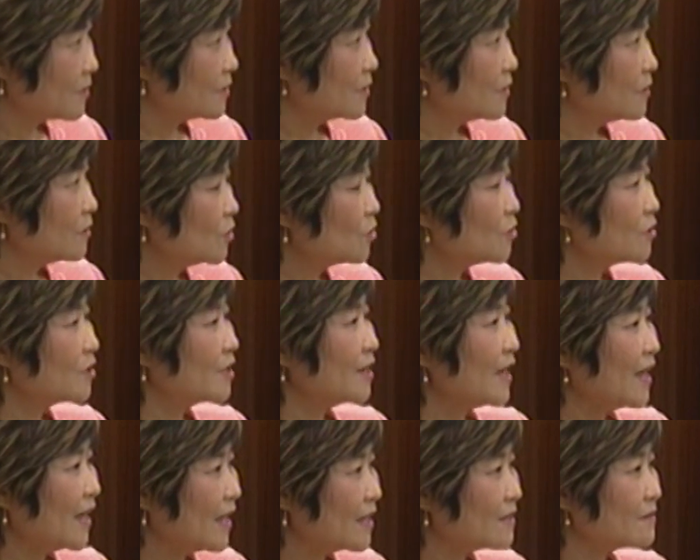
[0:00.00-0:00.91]
look
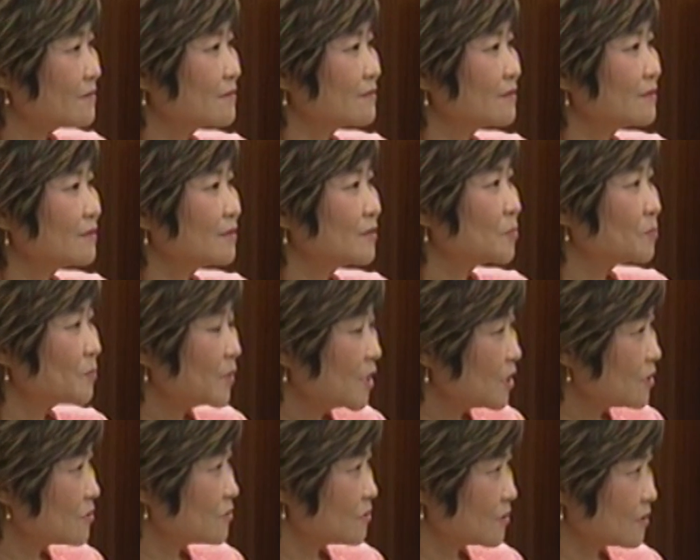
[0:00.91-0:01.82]
at the
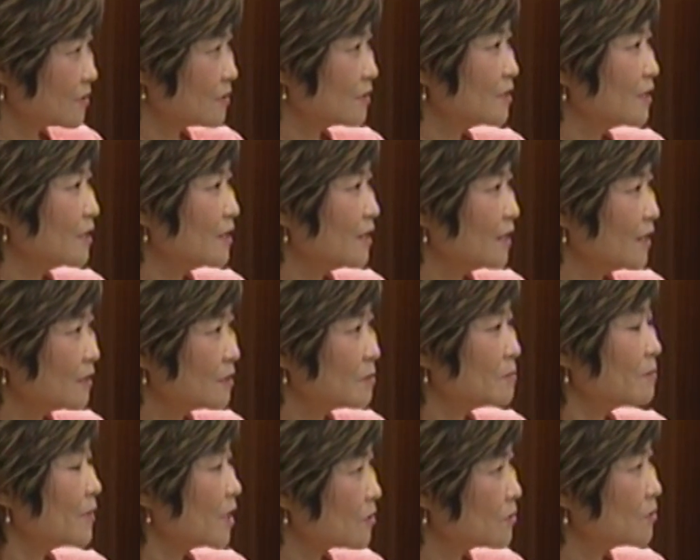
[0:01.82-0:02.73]
picture at a
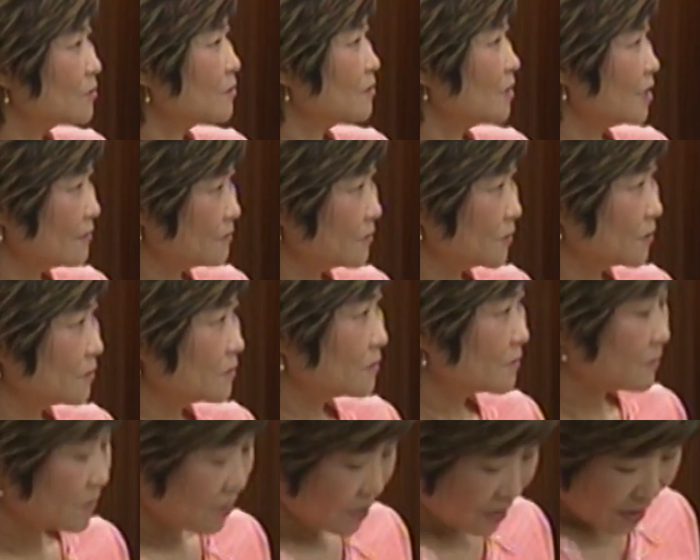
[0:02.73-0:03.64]
macro level.
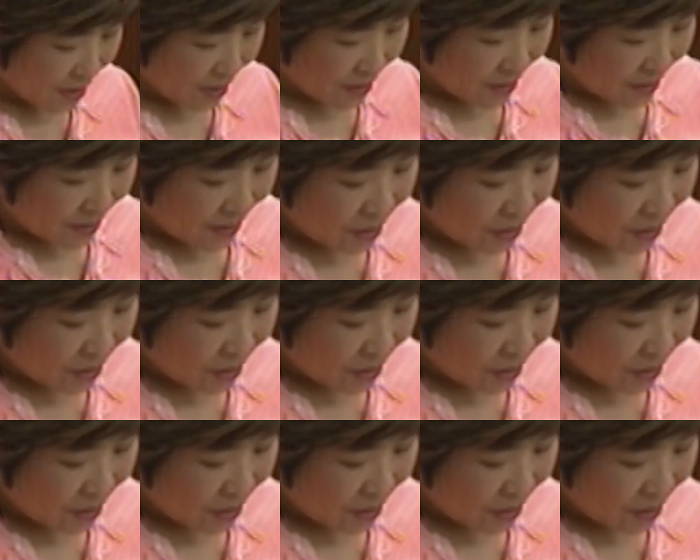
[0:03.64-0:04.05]
It